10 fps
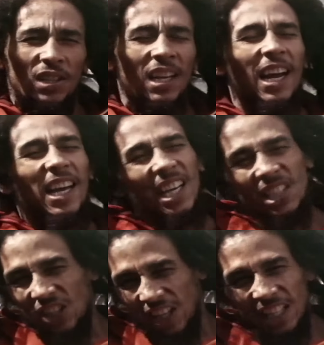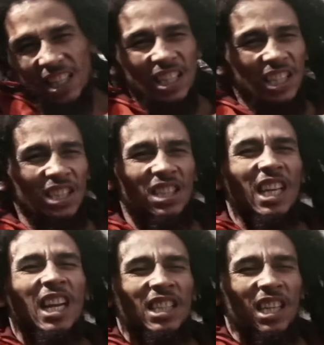in an educated
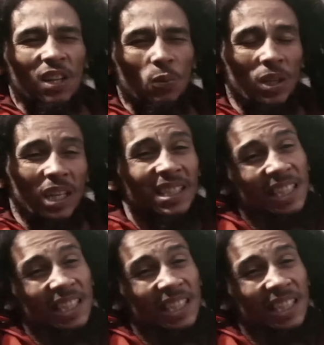standard that we are.